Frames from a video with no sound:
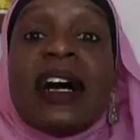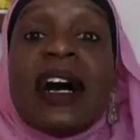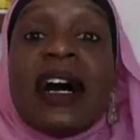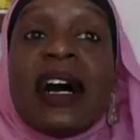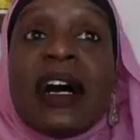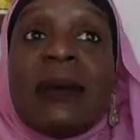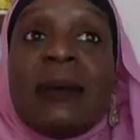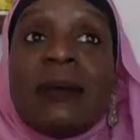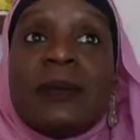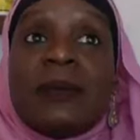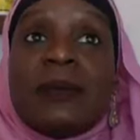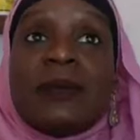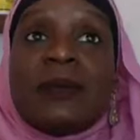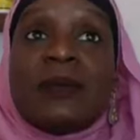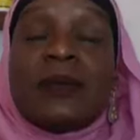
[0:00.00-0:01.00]

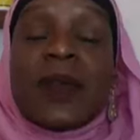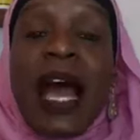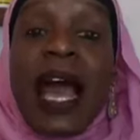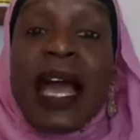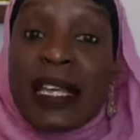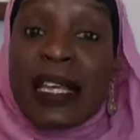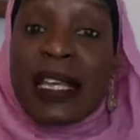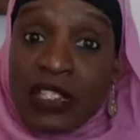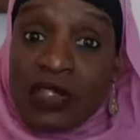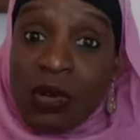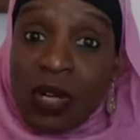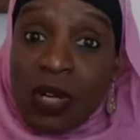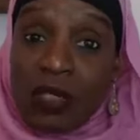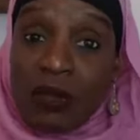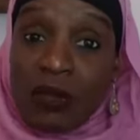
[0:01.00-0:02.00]
um, high
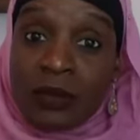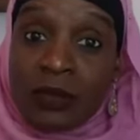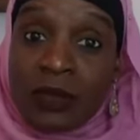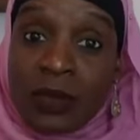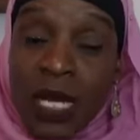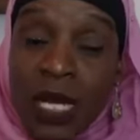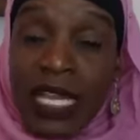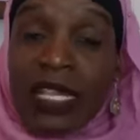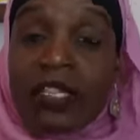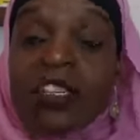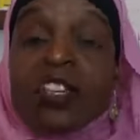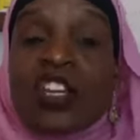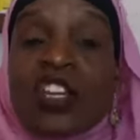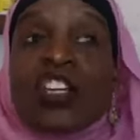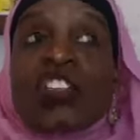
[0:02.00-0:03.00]
cholesterol, right?